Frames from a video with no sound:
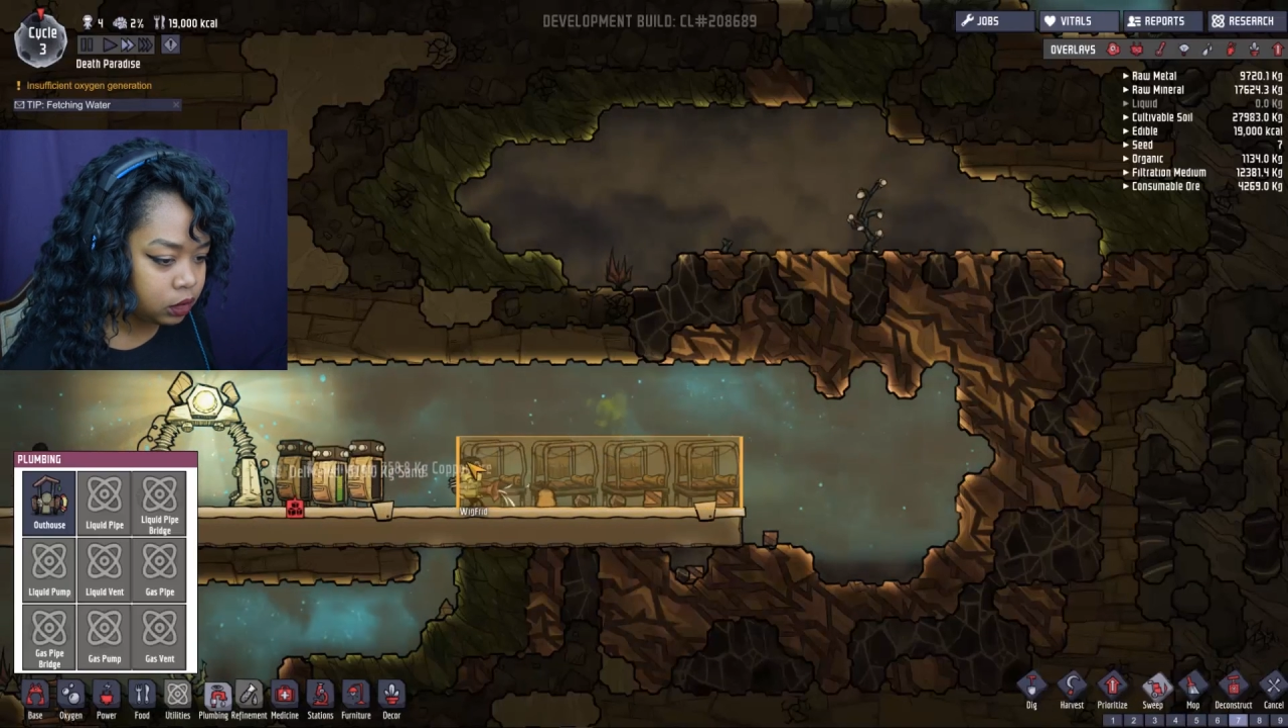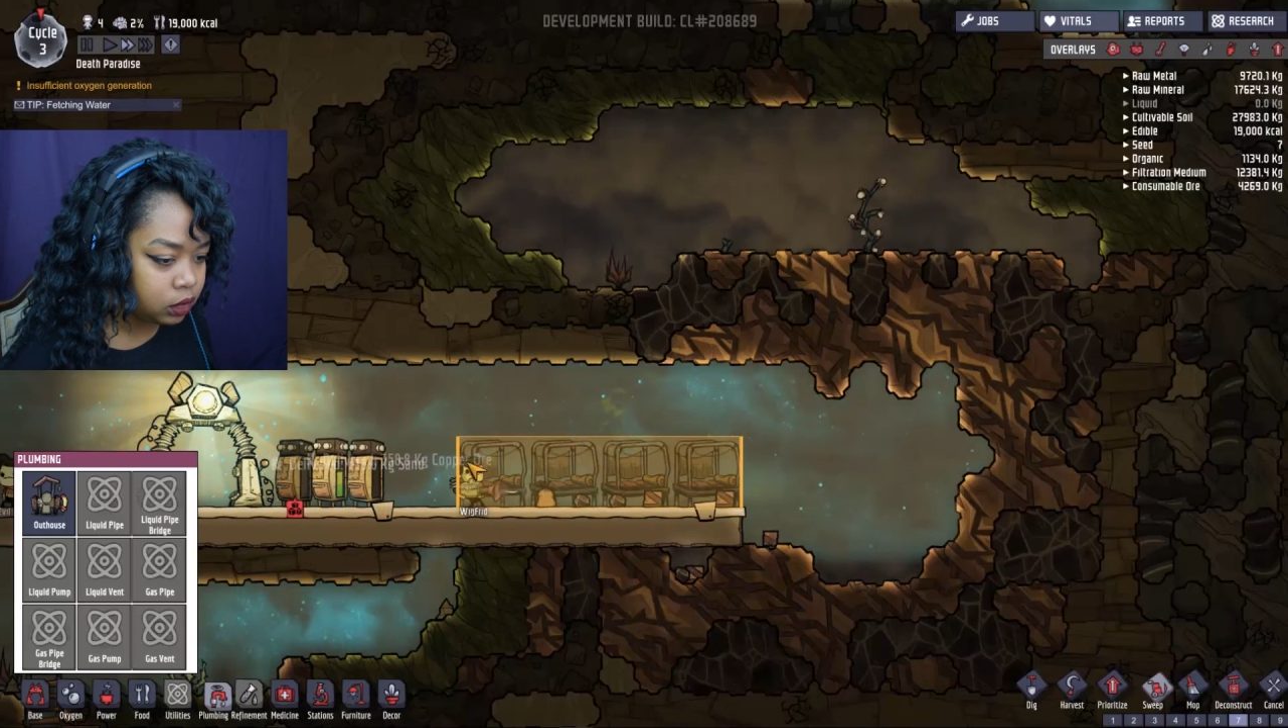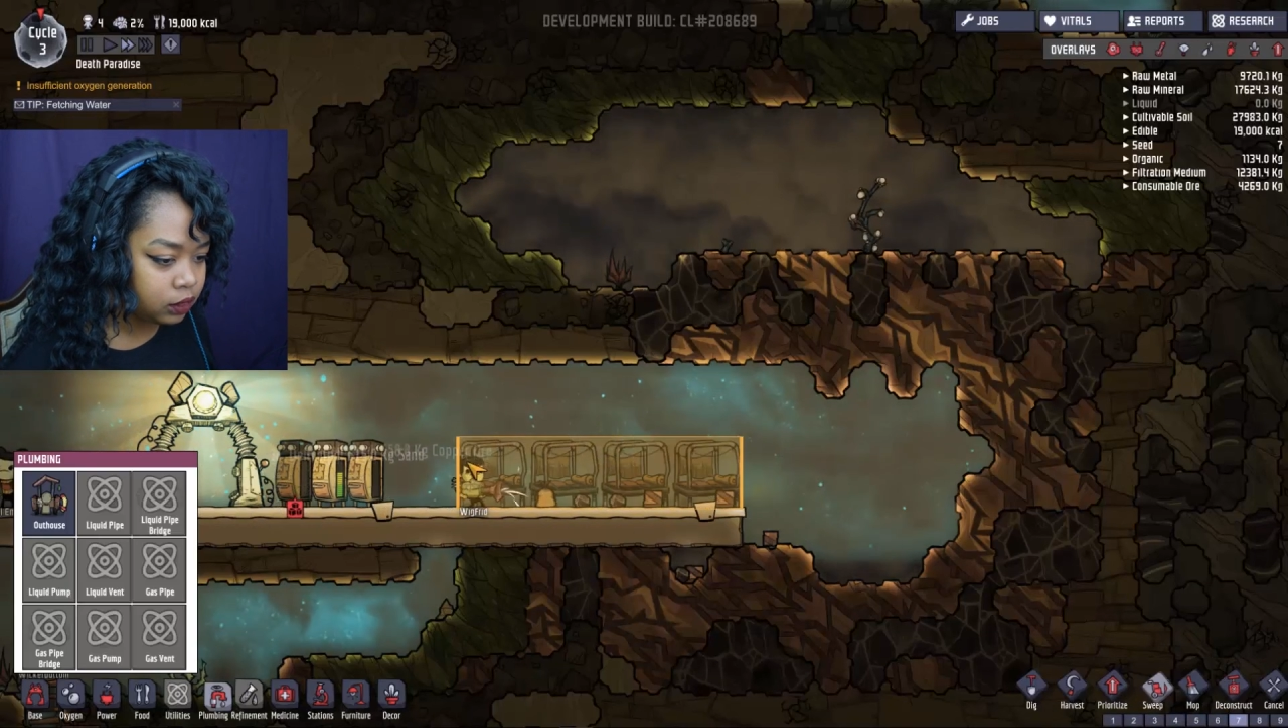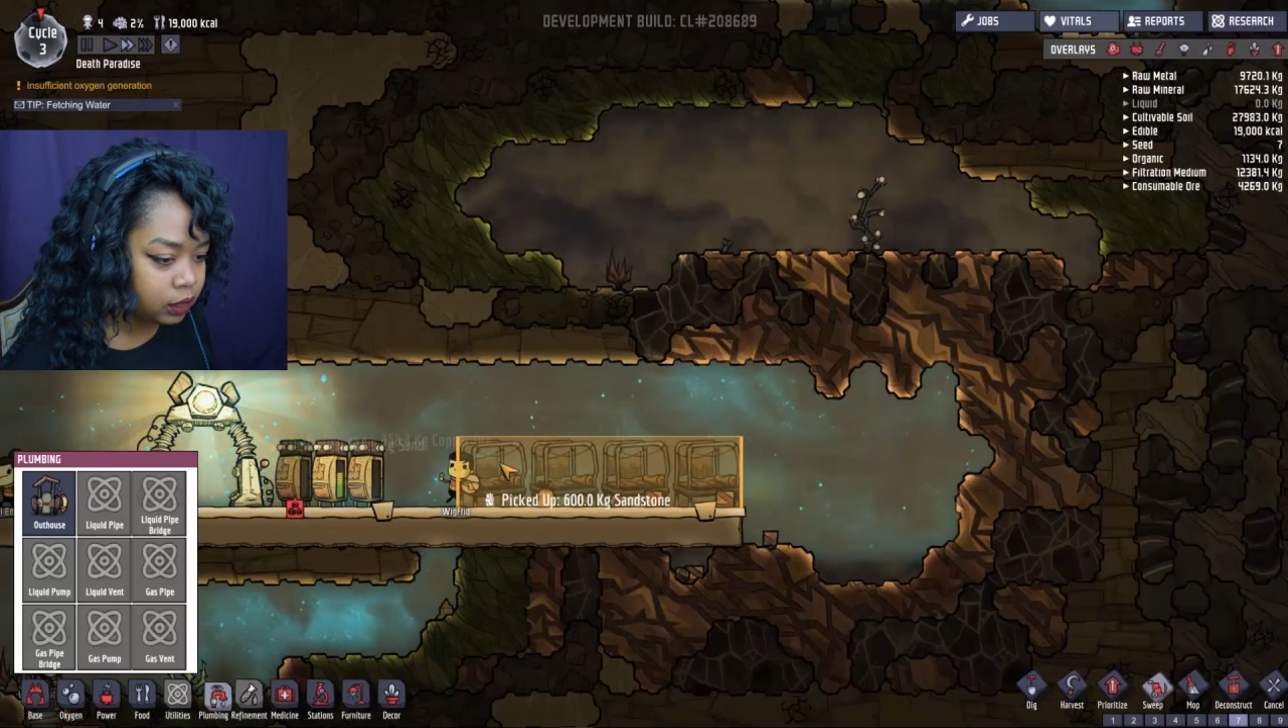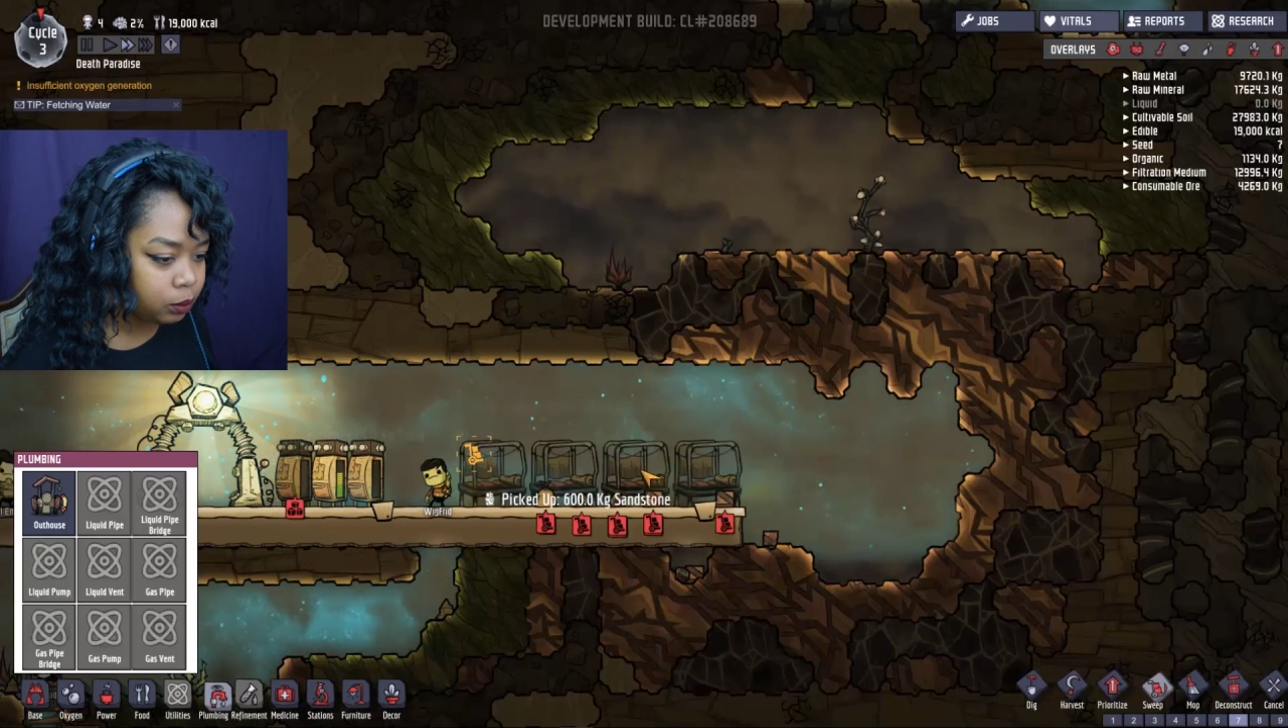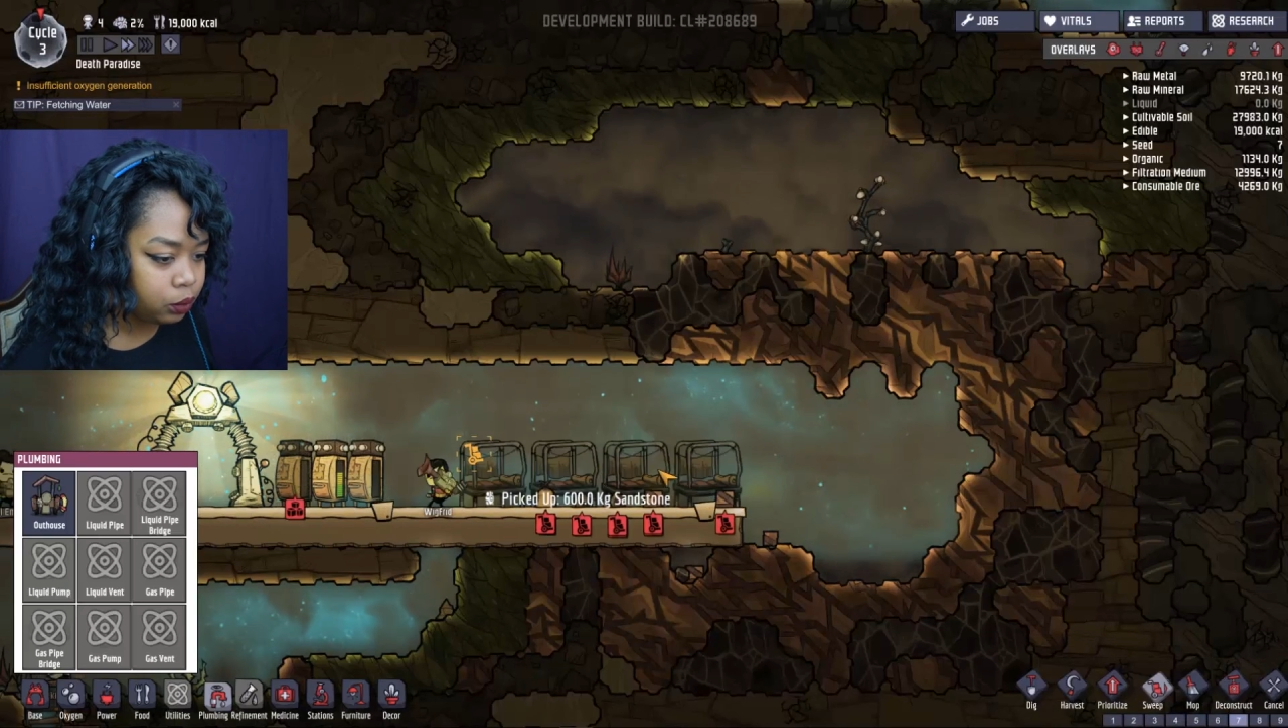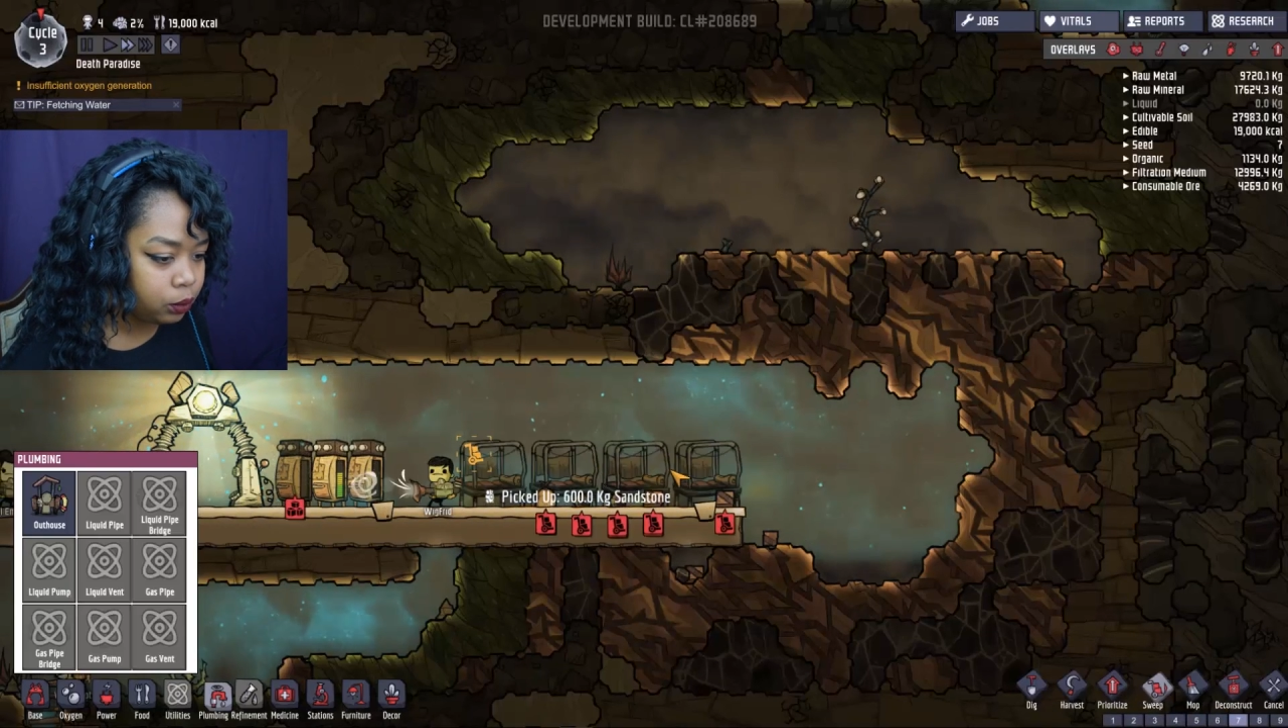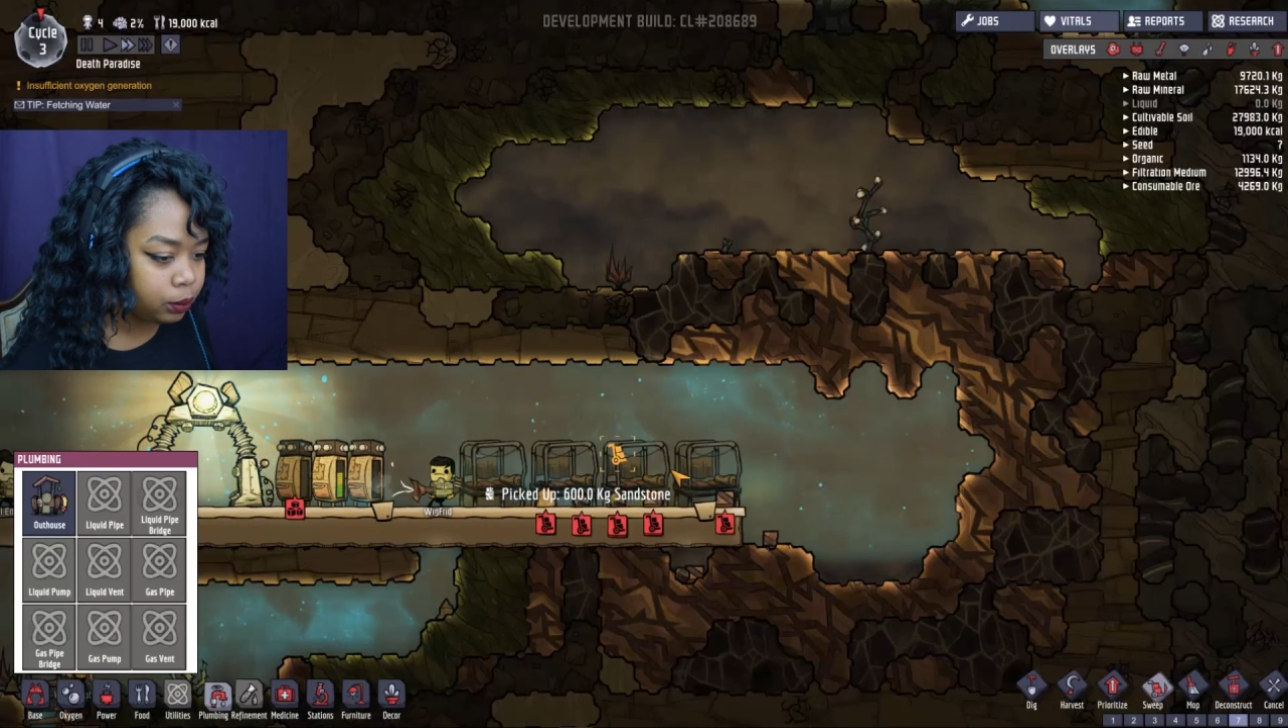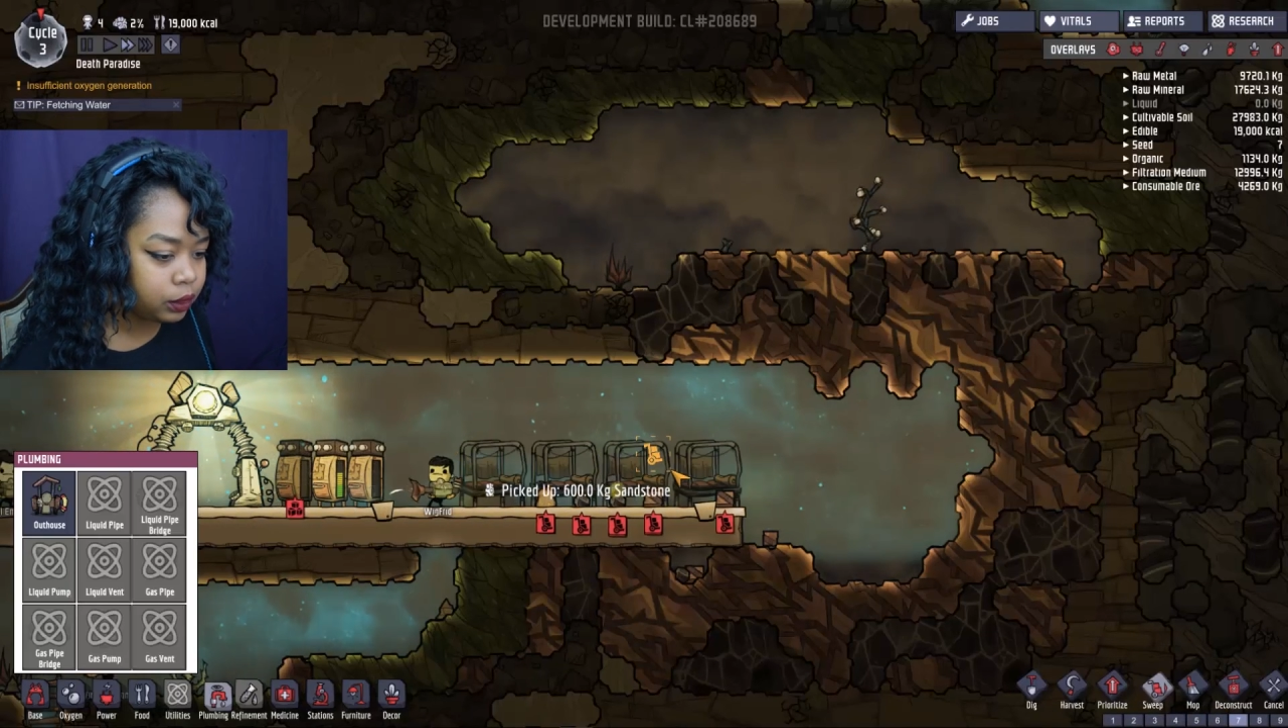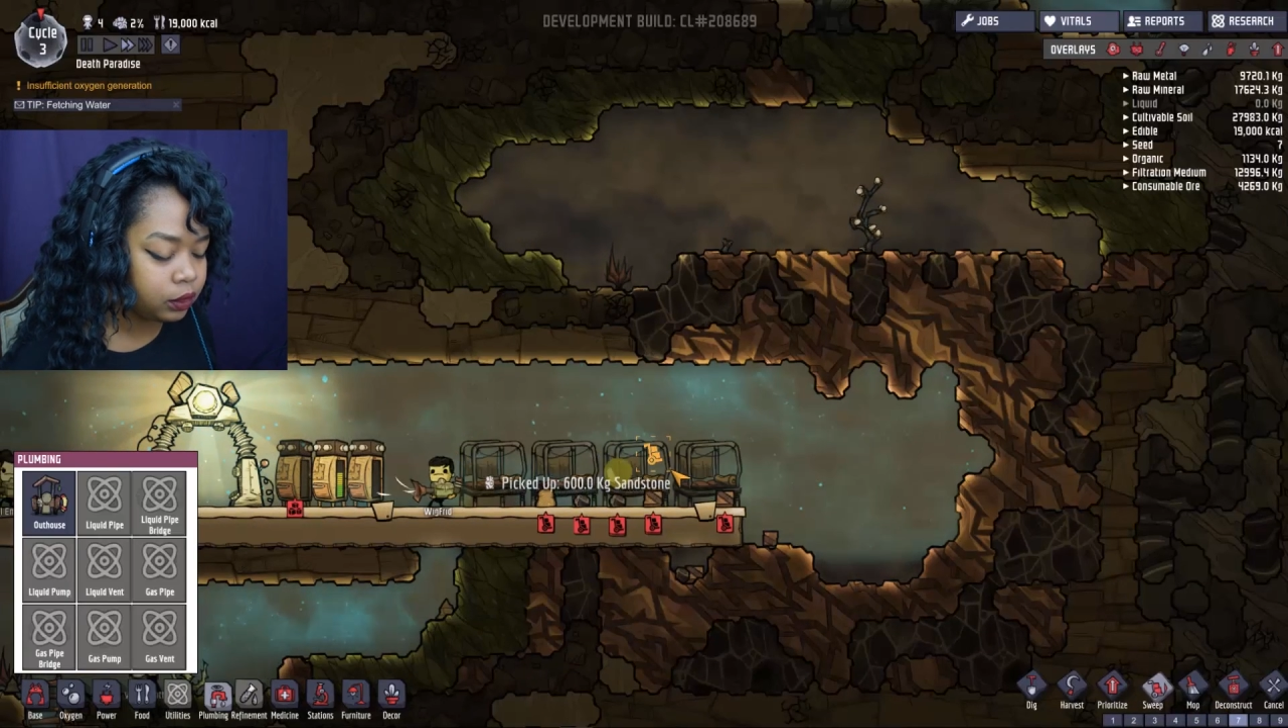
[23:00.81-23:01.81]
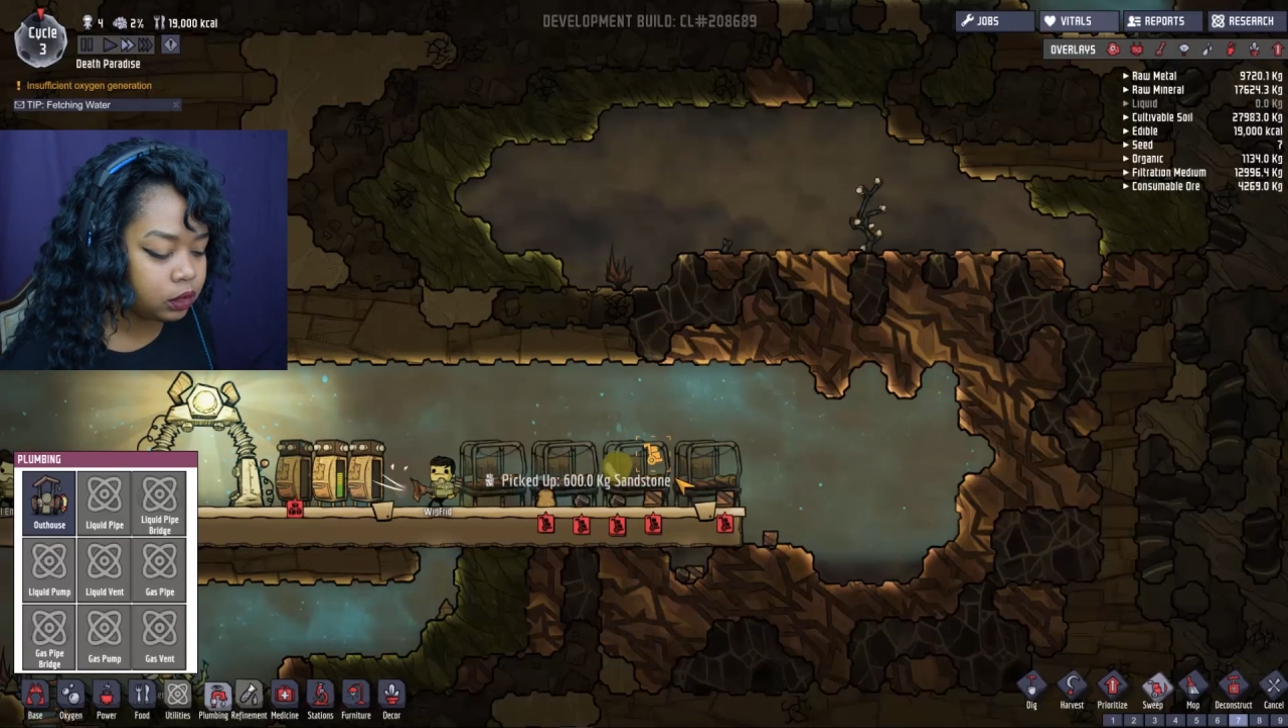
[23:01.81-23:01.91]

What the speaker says: because that poop is